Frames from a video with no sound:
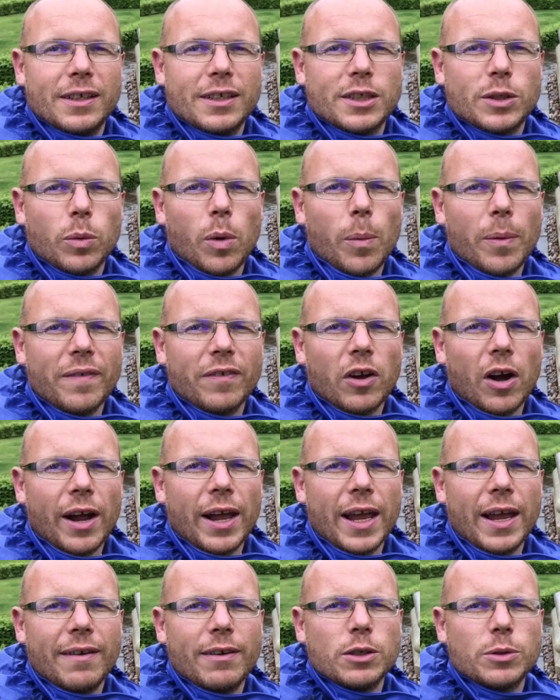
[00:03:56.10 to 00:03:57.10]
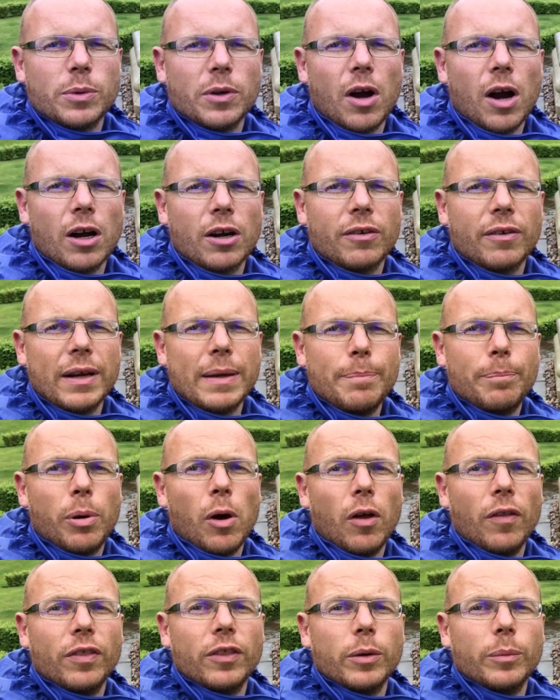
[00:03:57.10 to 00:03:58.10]
So what we've got here is we've got a green
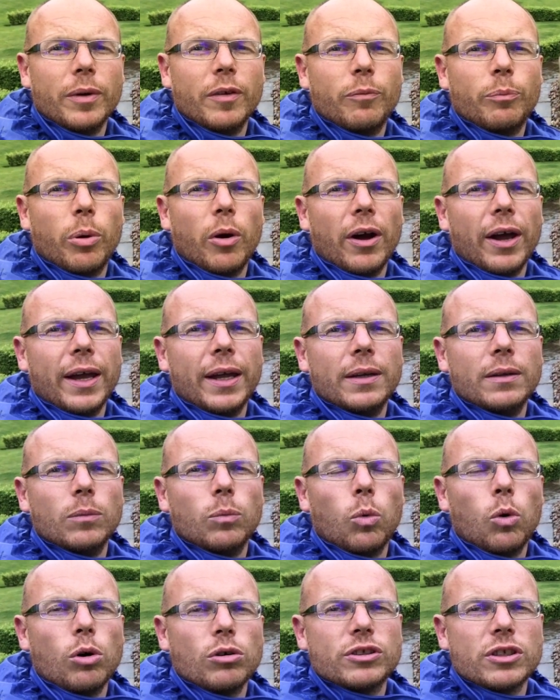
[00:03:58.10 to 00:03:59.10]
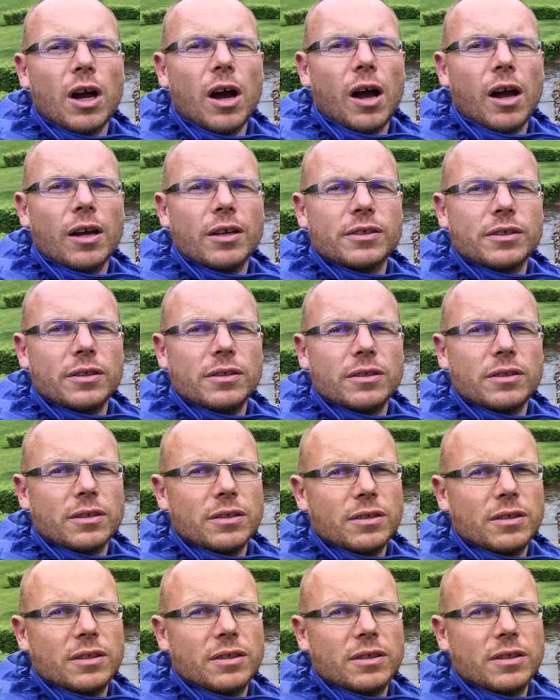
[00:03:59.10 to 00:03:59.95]
pond and we've put in water hyacinths